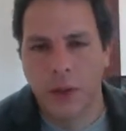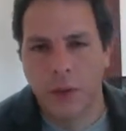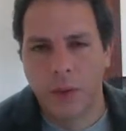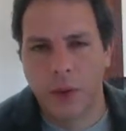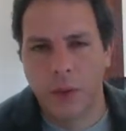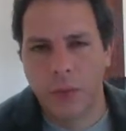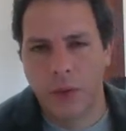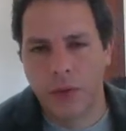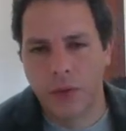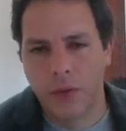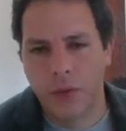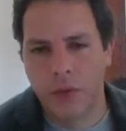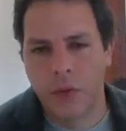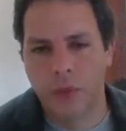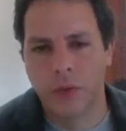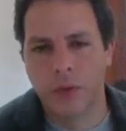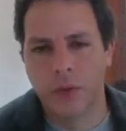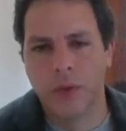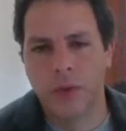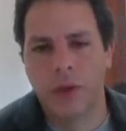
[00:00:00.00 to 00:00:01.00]
the
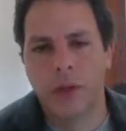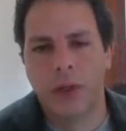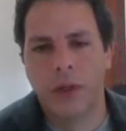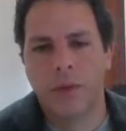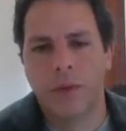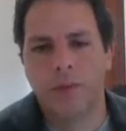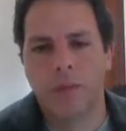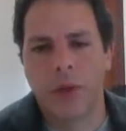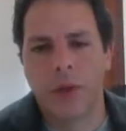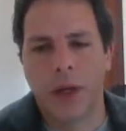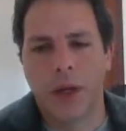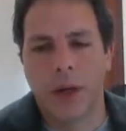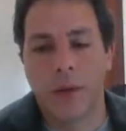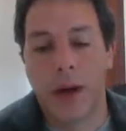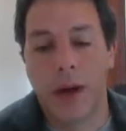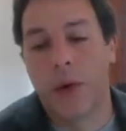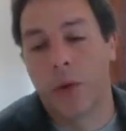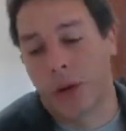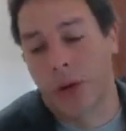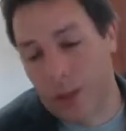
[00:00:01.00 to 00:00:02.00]
possible
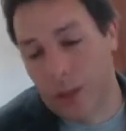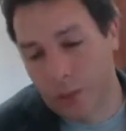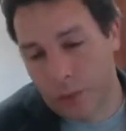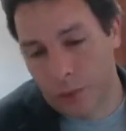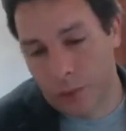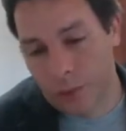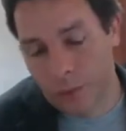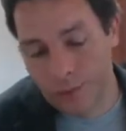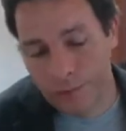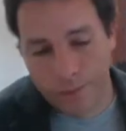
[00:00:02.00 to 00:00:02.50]
outcomes.